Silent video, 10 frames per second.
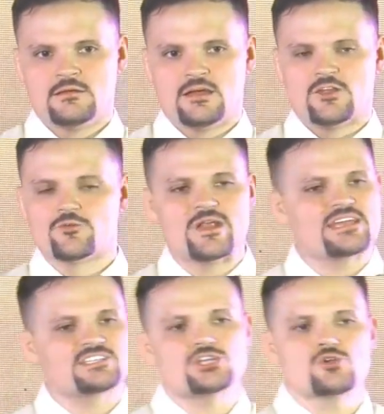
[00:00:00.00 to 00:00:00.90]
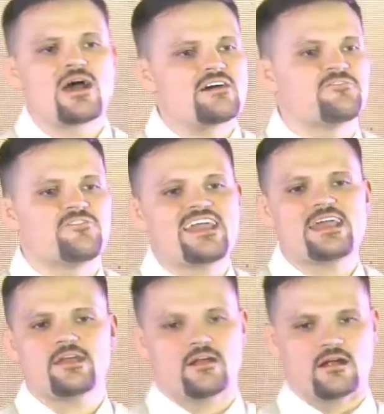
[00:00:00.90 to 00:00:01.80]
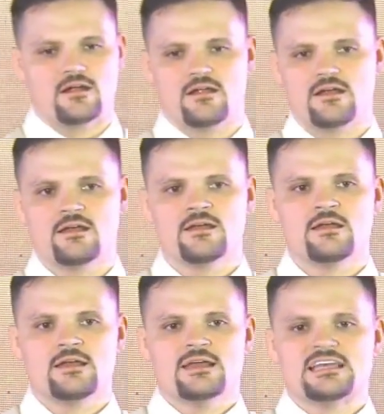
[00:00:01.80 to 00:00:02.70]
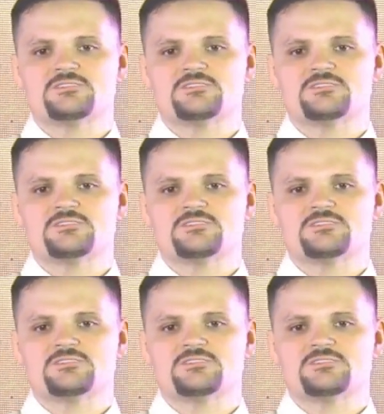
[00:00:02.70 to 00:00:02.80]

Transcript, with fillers: and the reason you have fear is